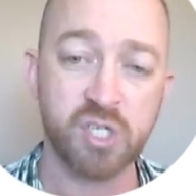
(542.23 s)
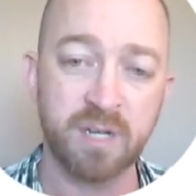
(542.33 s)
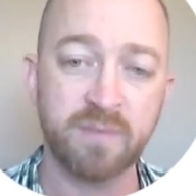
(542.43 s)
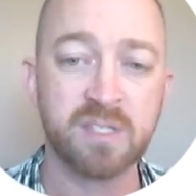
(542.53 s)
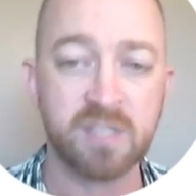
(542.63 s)
of
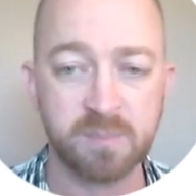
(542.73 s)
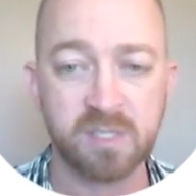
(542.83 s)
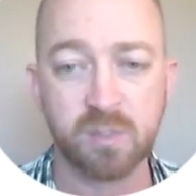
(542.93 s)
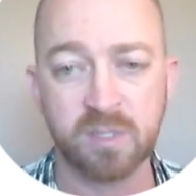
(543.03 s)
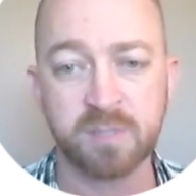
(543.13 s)
the sums of
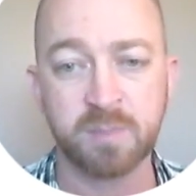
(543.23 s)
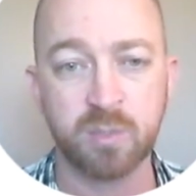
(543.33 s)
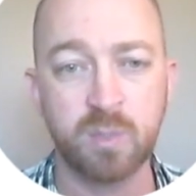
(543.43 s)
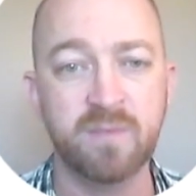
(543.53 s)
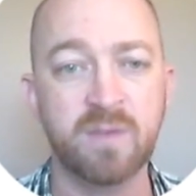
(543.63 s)
squares
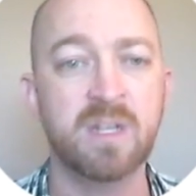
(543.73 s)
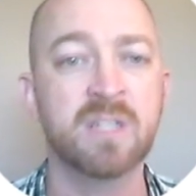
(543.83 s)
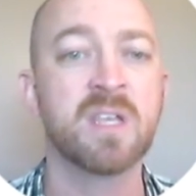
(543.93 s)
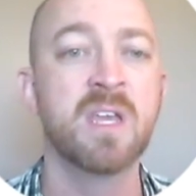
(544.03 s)
between variance